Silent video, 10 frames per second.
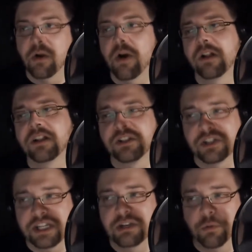oh, let's
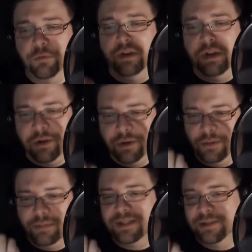just eat her finger. It'll
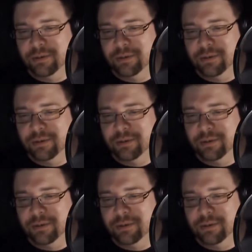be so